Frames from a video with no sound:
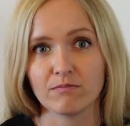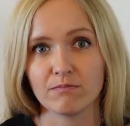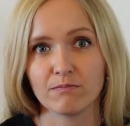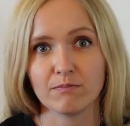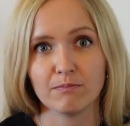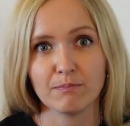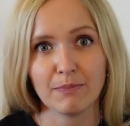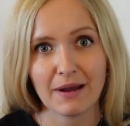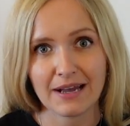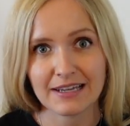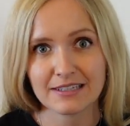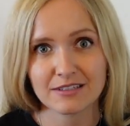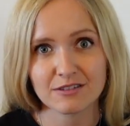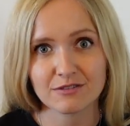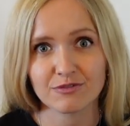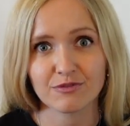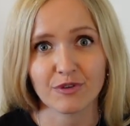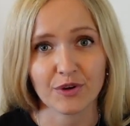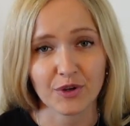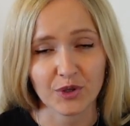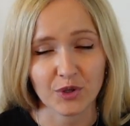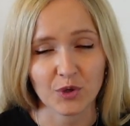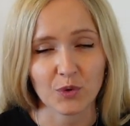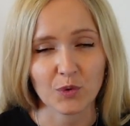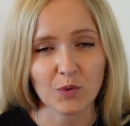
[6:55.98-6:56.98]
best
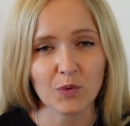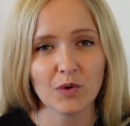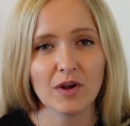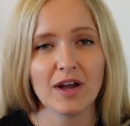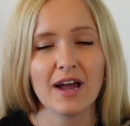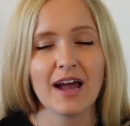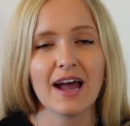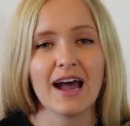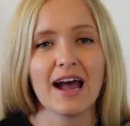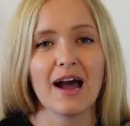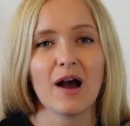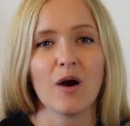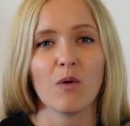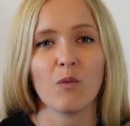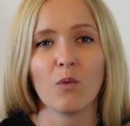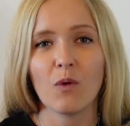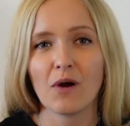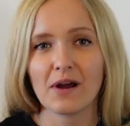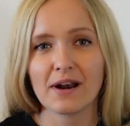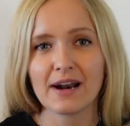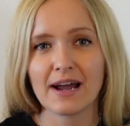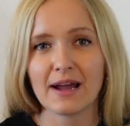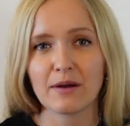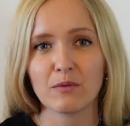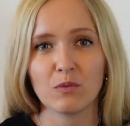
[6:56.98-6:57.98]
for you.
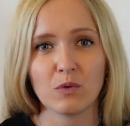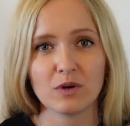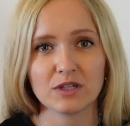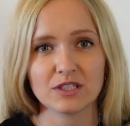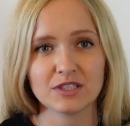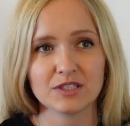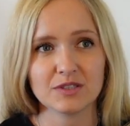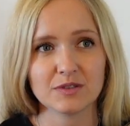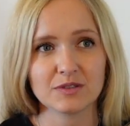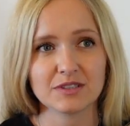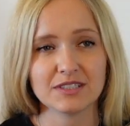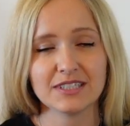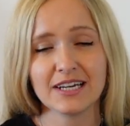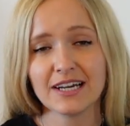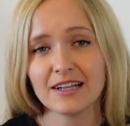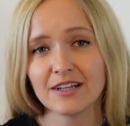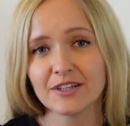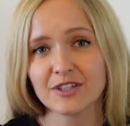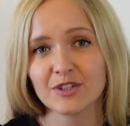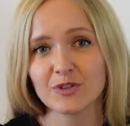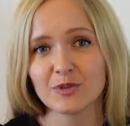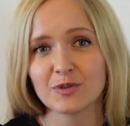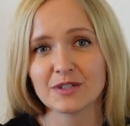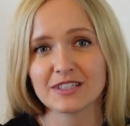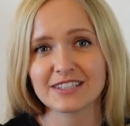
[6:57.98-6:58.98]
What I want to tell
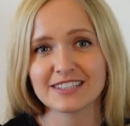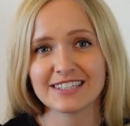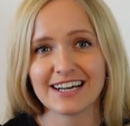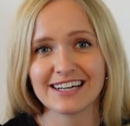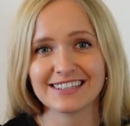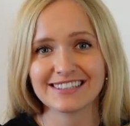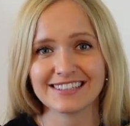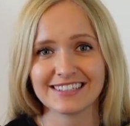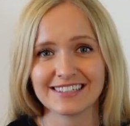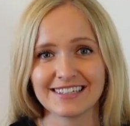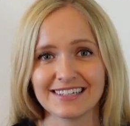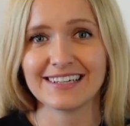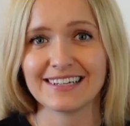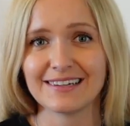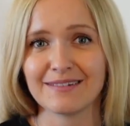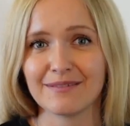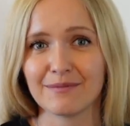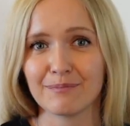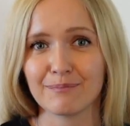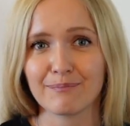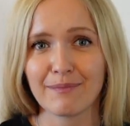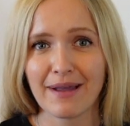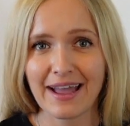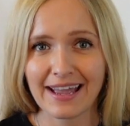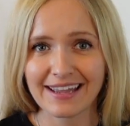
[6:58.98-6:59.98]
you is that
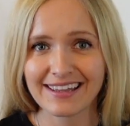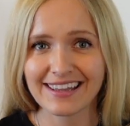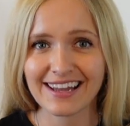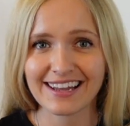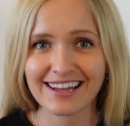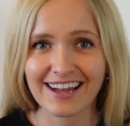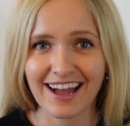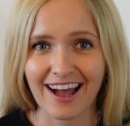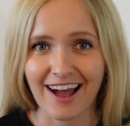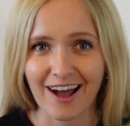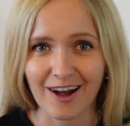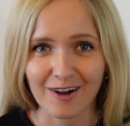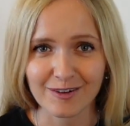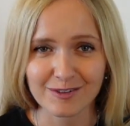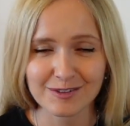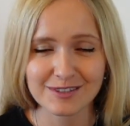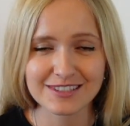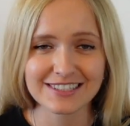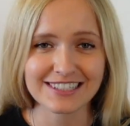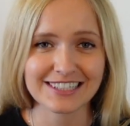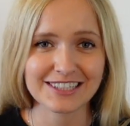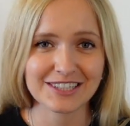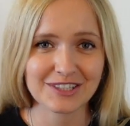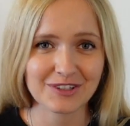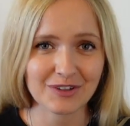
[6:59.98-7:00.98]
bank
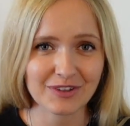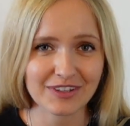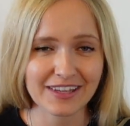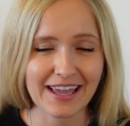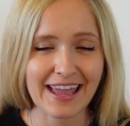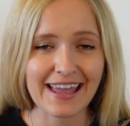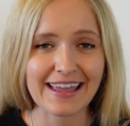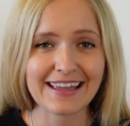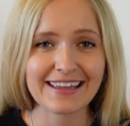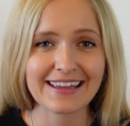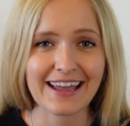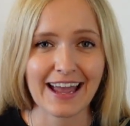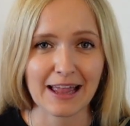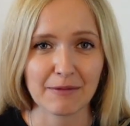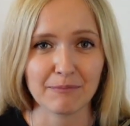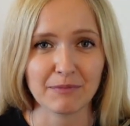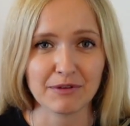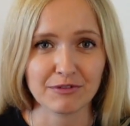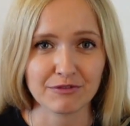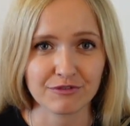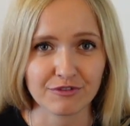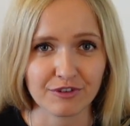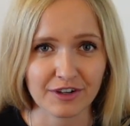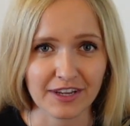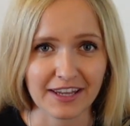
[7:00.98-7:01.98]
accounts in the UK can be
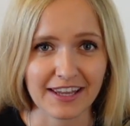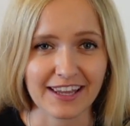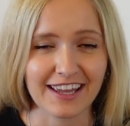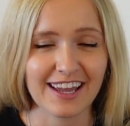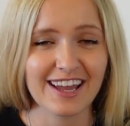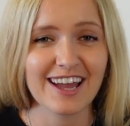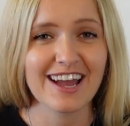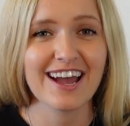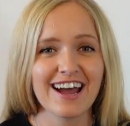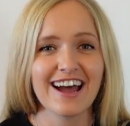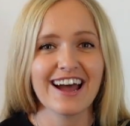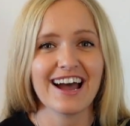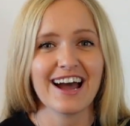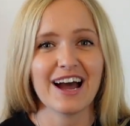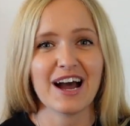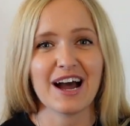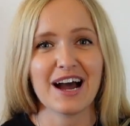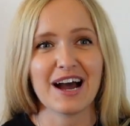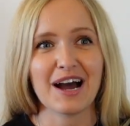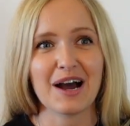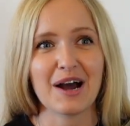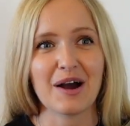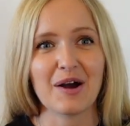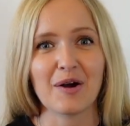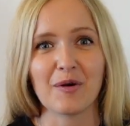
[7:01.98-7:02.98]
free.
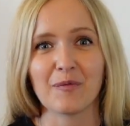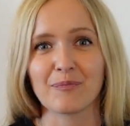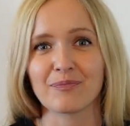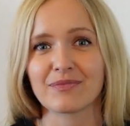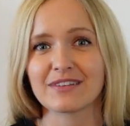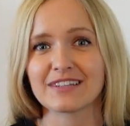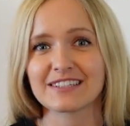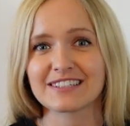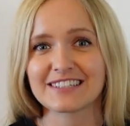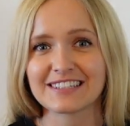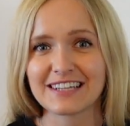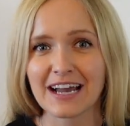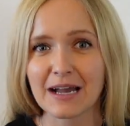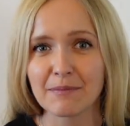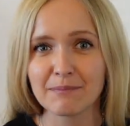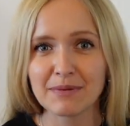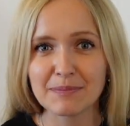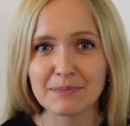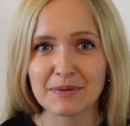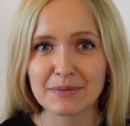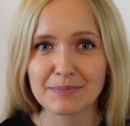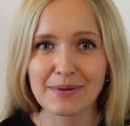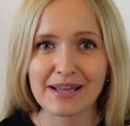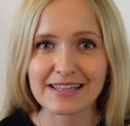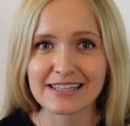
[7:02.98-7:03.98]
Some
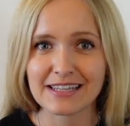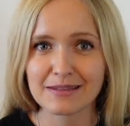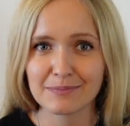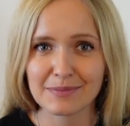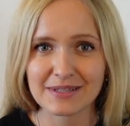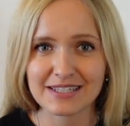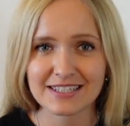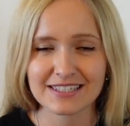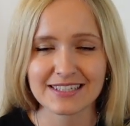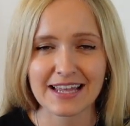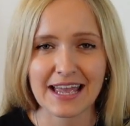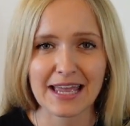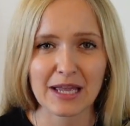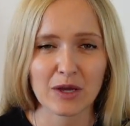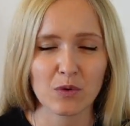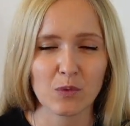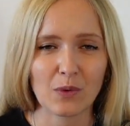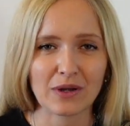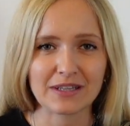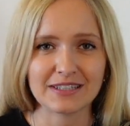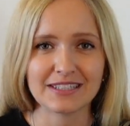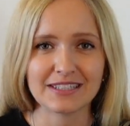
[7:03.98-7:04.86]
people made that mistake when